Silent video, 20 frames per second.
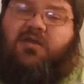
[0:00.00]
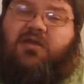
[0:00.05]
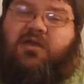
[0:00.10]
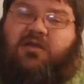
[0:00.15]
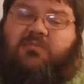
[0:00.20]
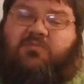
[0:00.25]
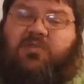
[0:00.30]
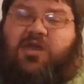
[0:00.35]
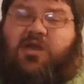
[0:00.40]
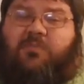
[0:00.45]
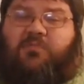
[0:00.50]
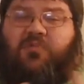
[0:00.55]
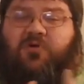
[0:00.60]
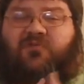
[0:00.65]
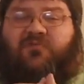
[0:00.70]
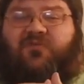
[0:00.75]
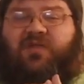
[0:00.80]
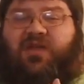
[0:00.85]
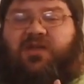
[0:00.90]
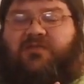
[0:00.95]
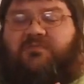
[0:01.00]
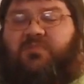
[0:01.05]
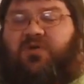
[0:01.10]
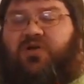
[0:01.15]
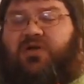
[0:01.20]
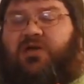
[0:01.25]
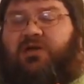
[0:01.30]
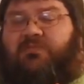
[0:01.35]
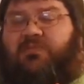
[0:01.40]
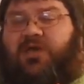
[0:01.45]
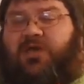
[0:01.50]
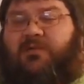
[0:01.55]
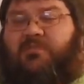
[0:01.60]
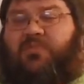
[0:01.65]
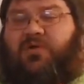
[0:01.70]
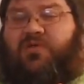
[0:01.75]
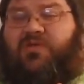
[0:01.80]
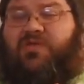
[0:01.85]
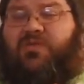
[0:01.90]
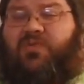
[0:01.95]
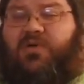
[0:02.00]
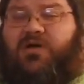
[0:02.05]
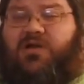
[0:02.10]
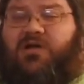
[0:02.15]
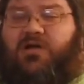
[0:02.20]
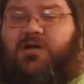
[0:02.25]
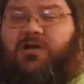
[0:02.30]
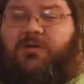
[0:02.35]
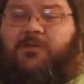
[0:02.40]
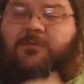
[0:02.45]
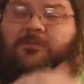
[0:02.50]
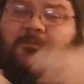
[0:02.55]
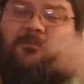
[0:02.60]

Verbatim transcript: Hit me up on Facebook. Hit me up on Twitter.